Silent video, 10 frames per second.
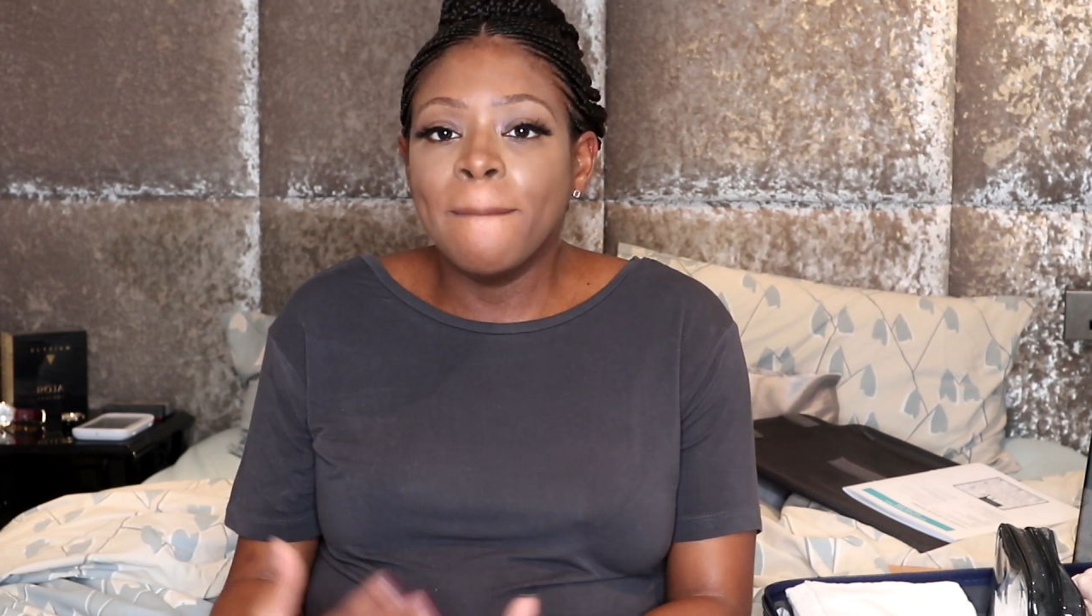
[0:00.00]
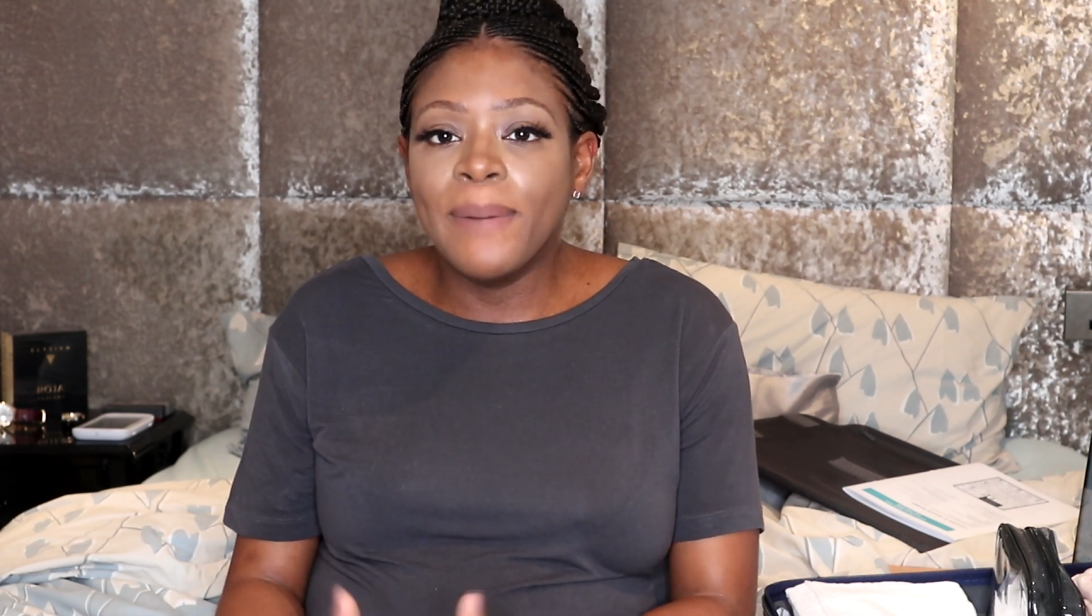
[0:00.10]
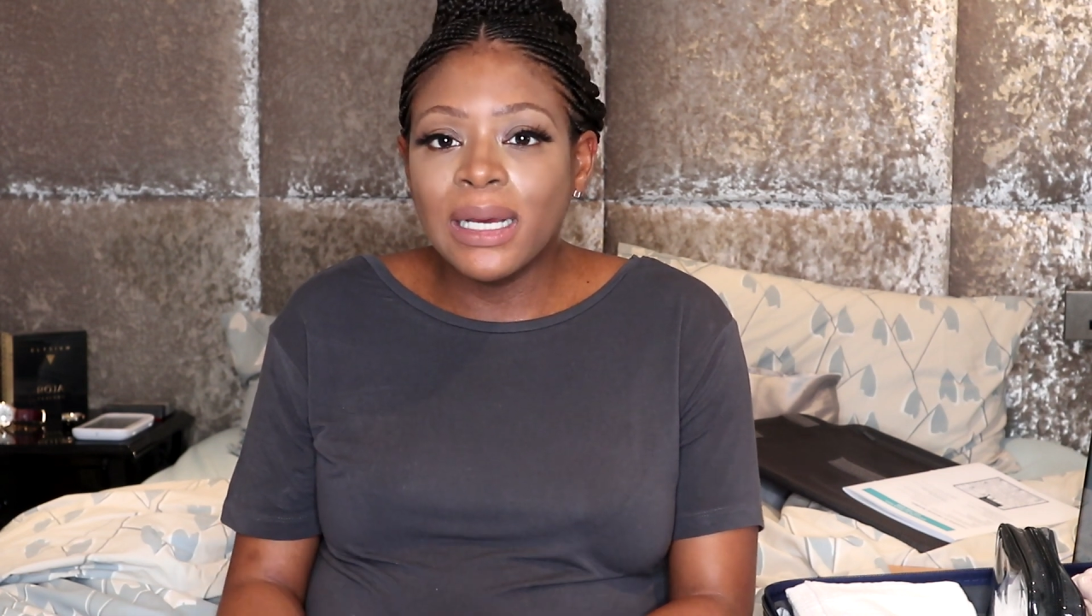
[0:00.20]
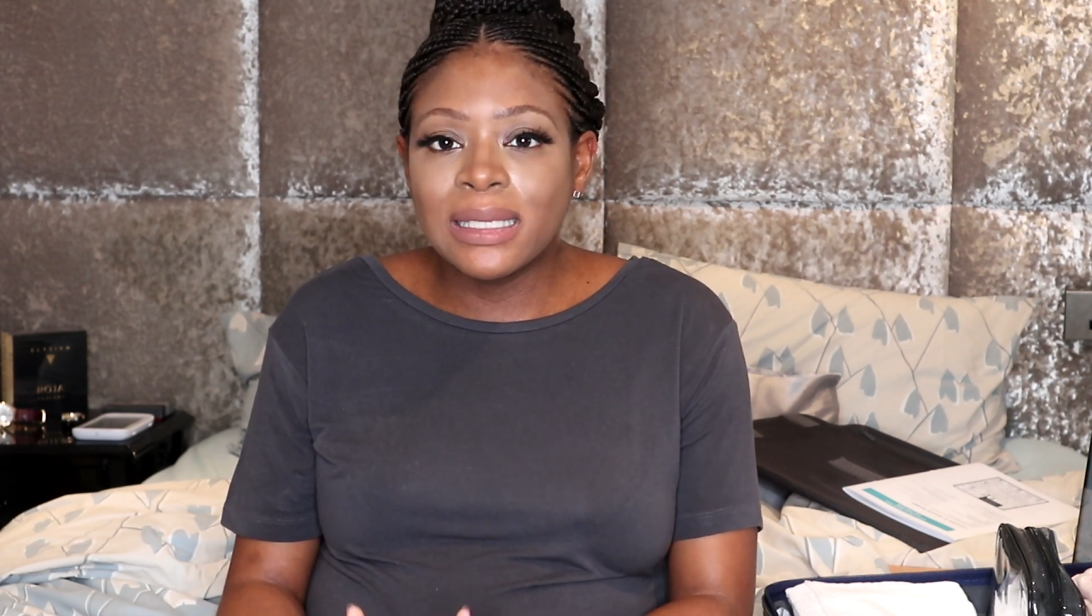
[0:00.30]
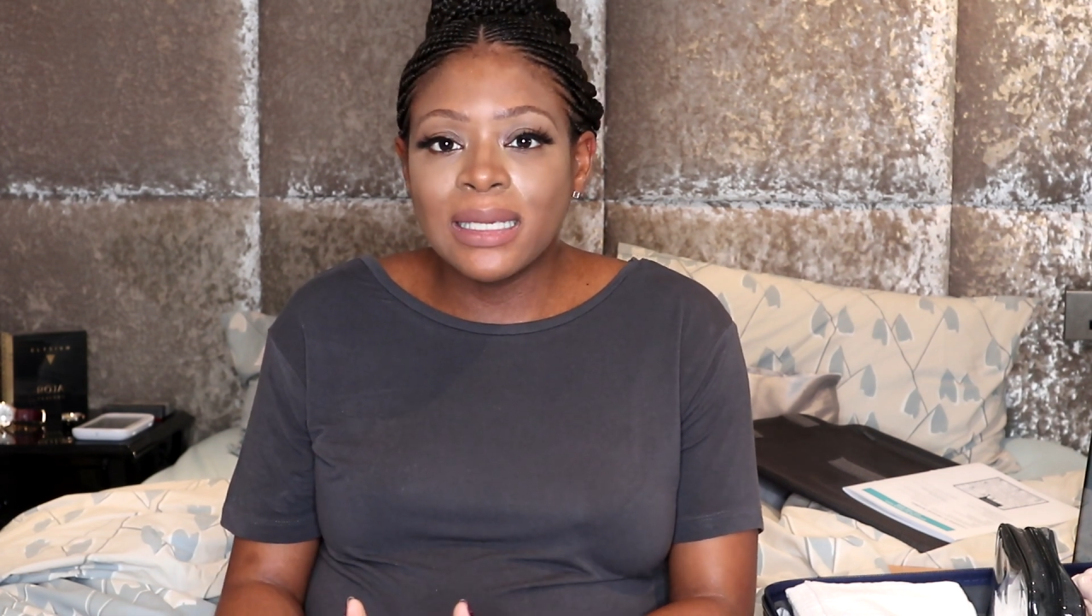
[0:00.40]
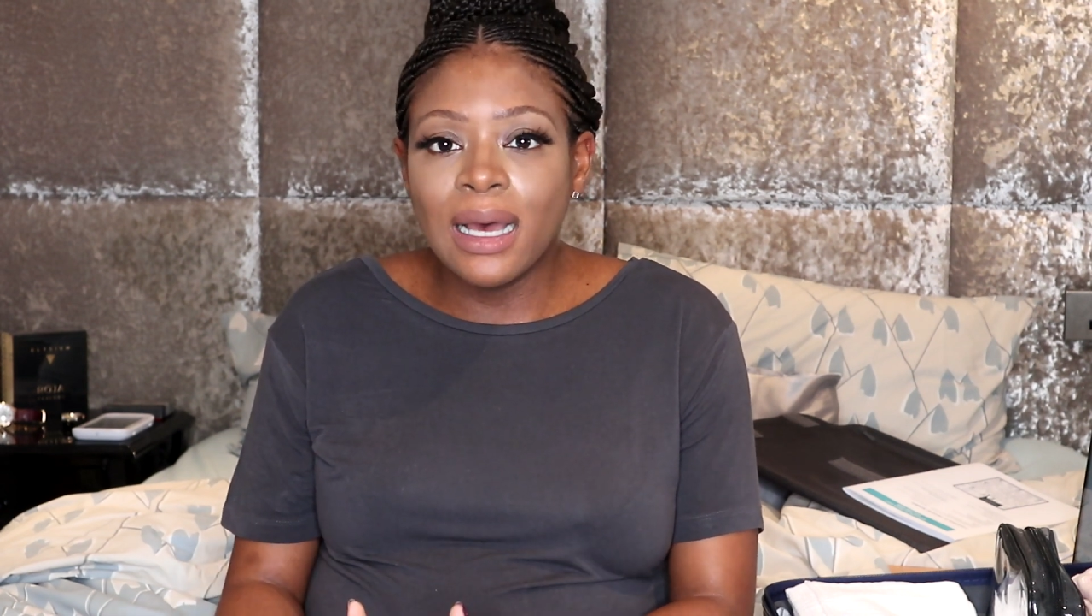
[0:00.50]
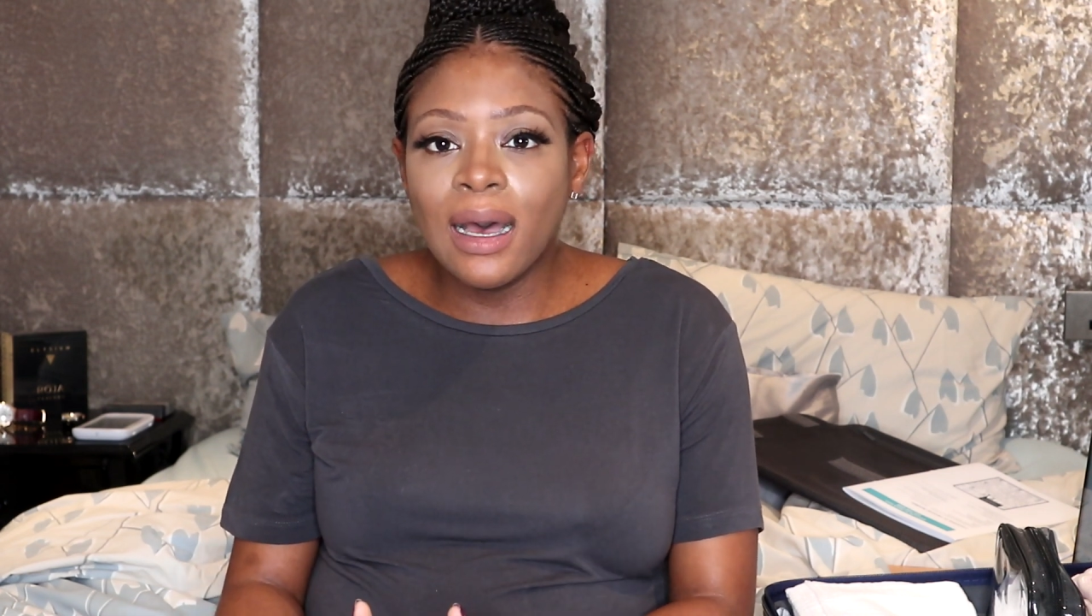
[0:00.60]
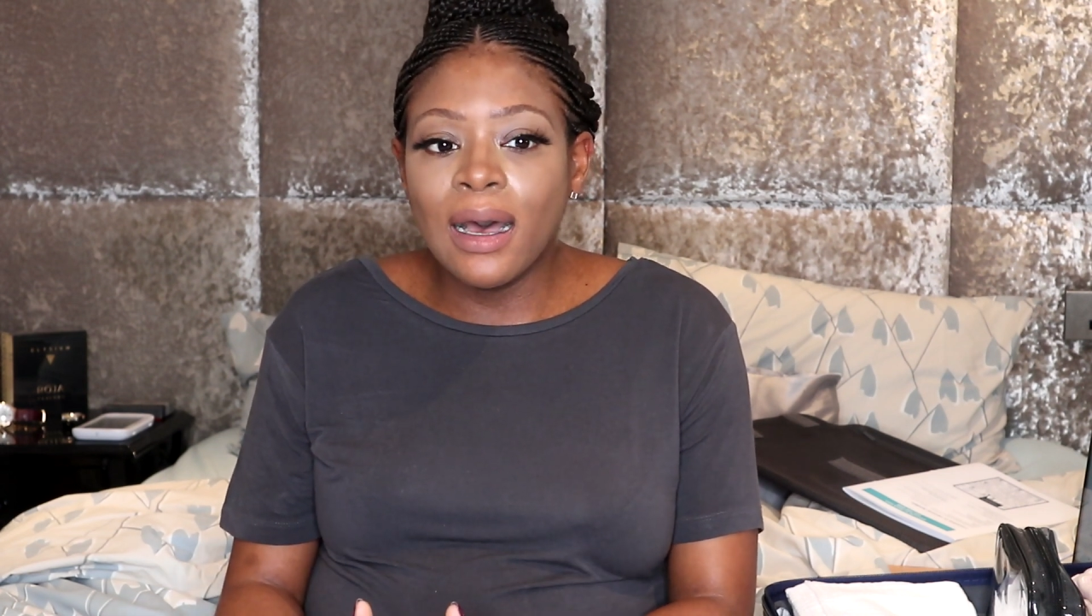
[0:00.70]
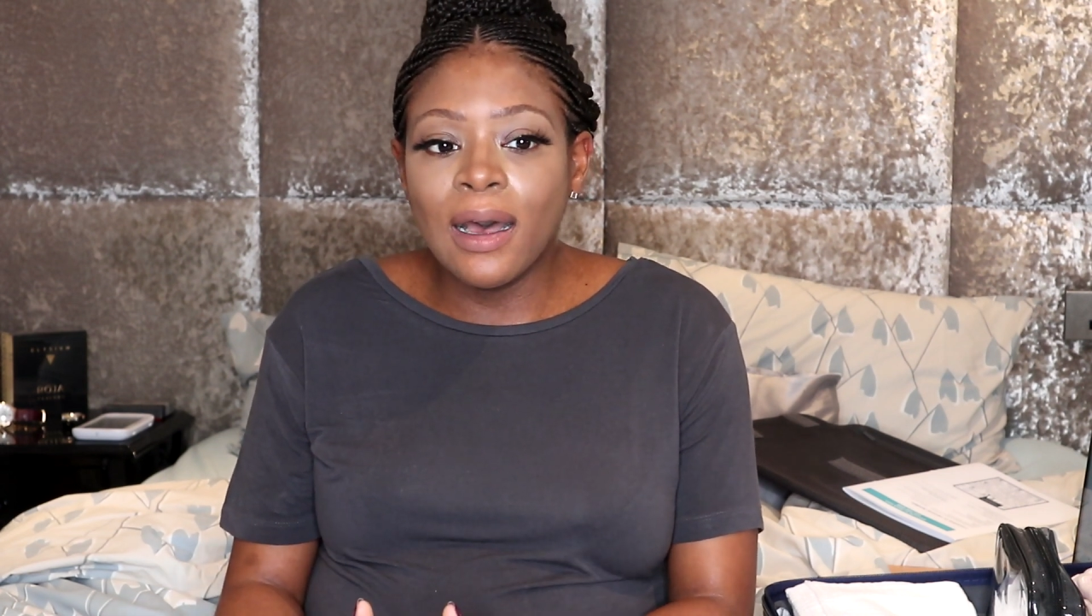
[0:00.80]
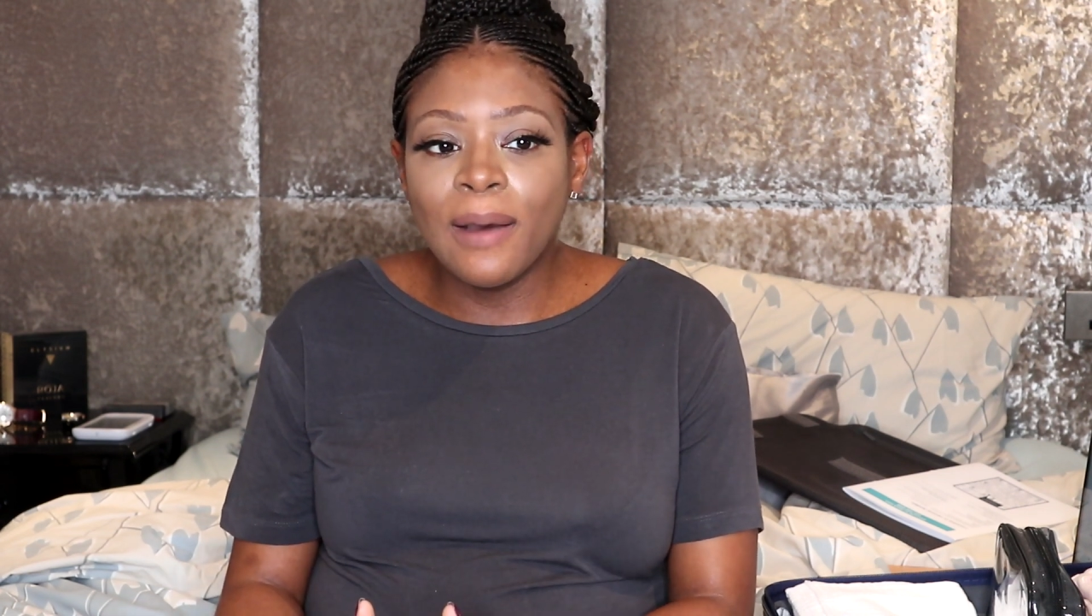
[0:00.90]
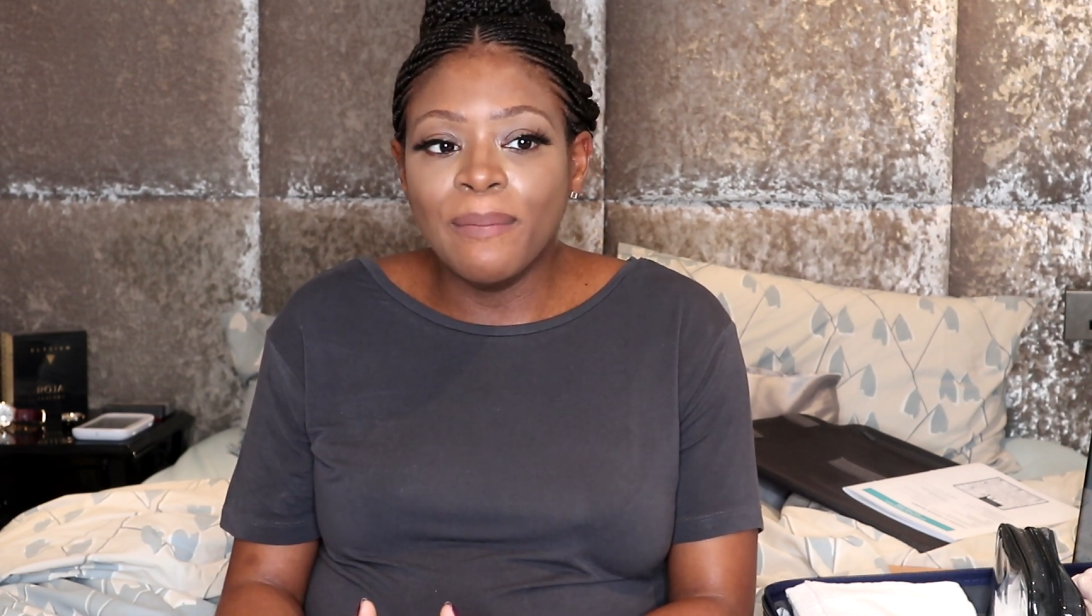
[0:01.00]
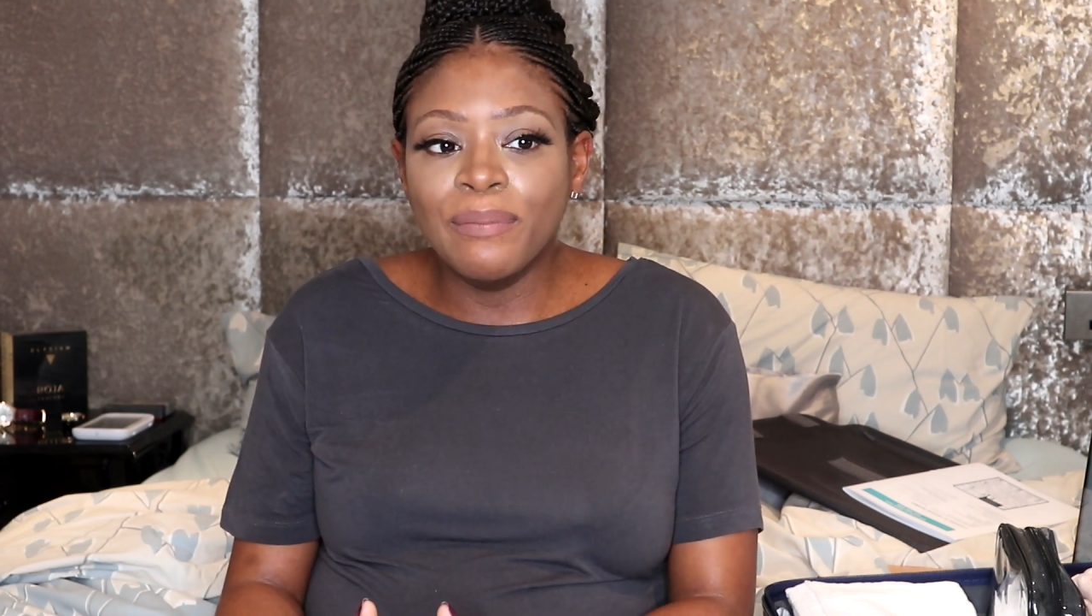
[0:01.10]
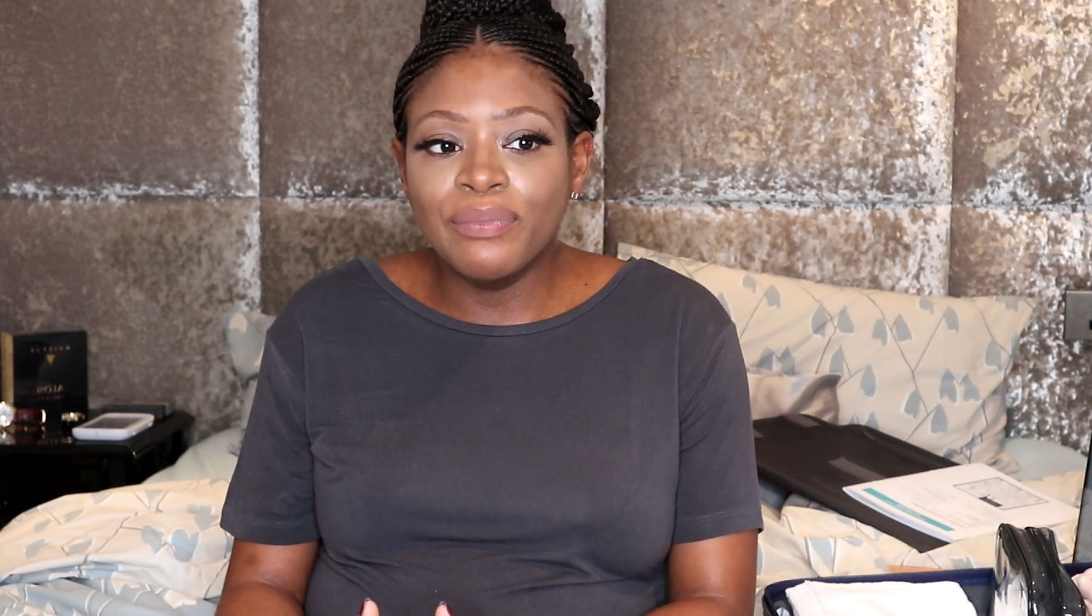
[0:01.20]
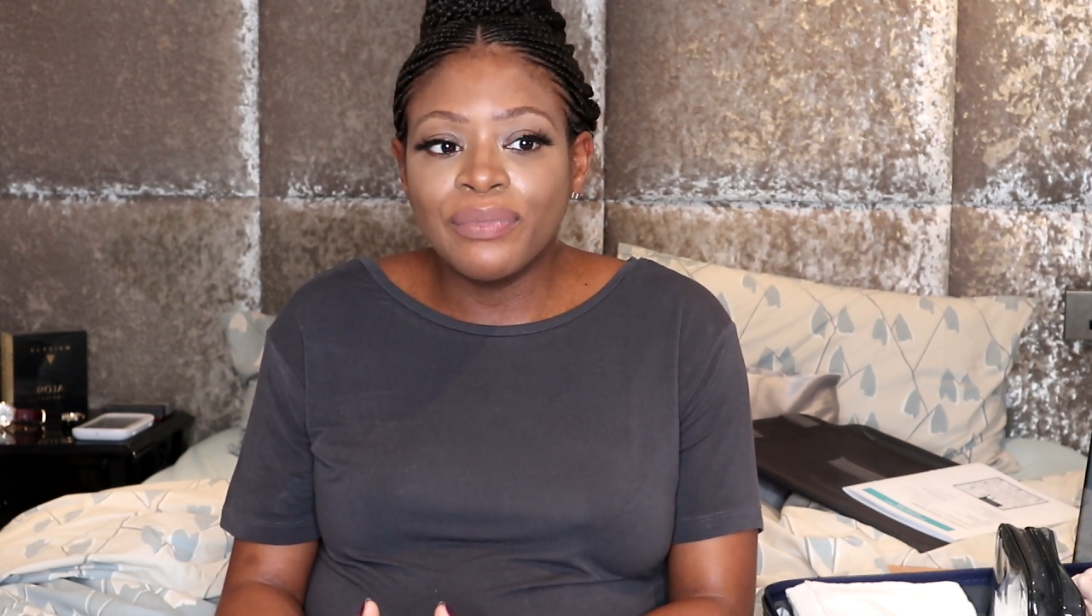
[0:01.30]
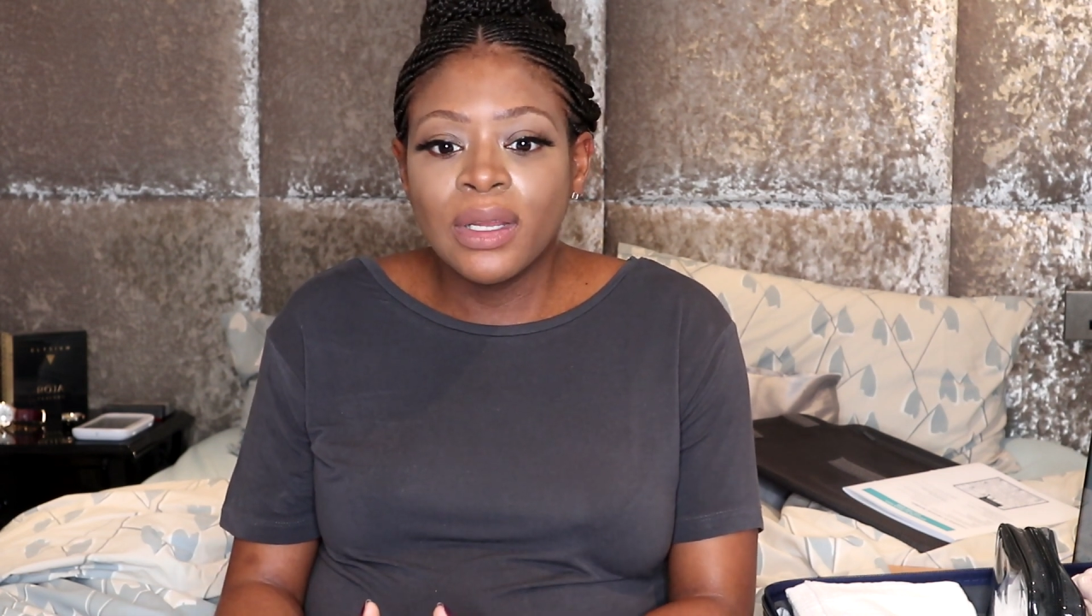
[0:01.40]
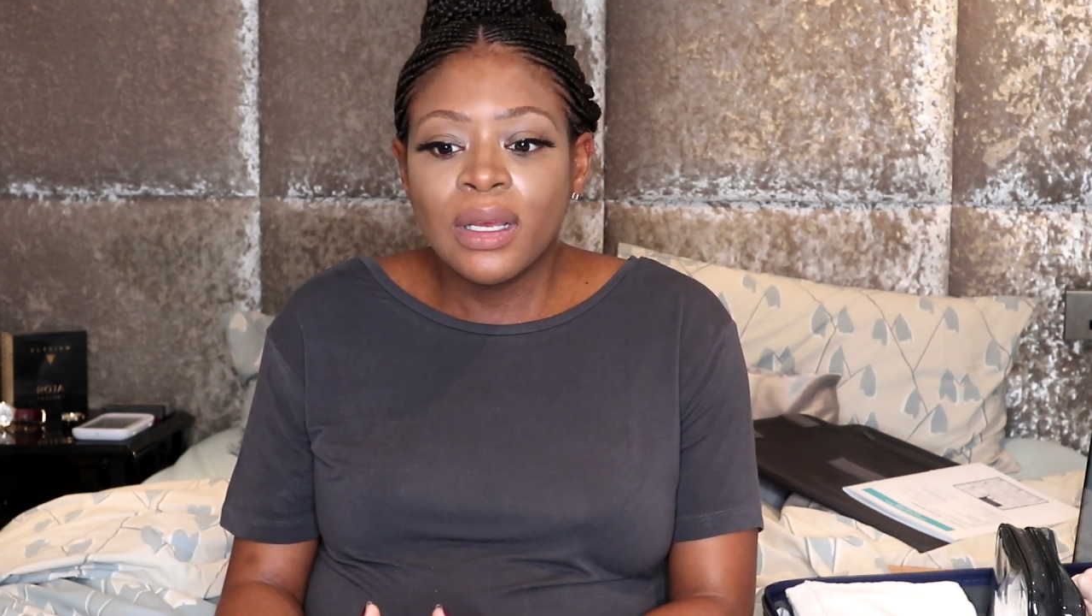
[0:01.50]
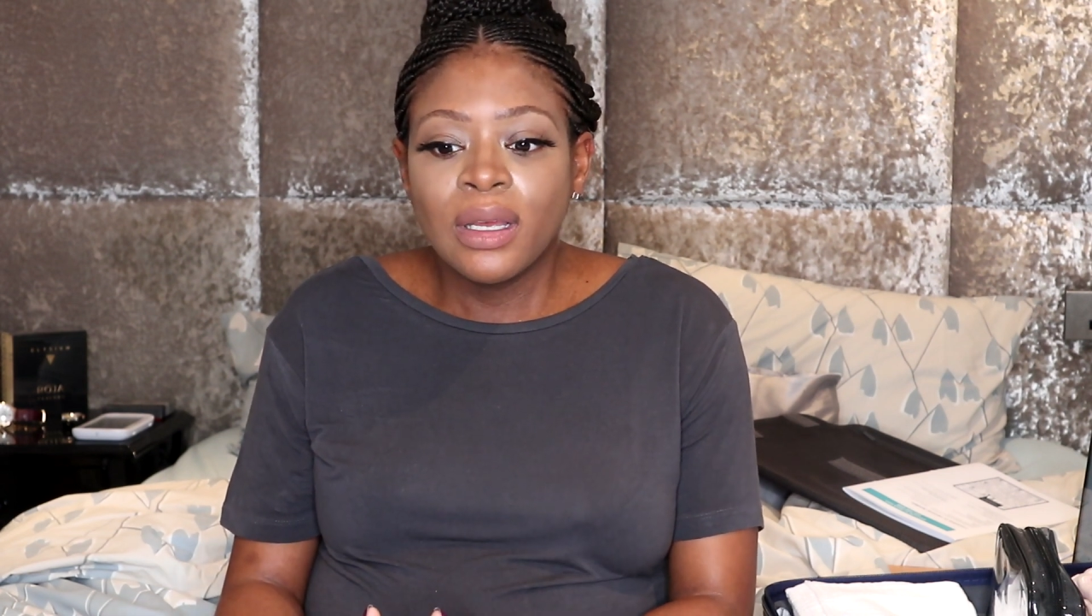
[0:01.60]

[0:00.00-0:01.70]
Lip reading: but you know,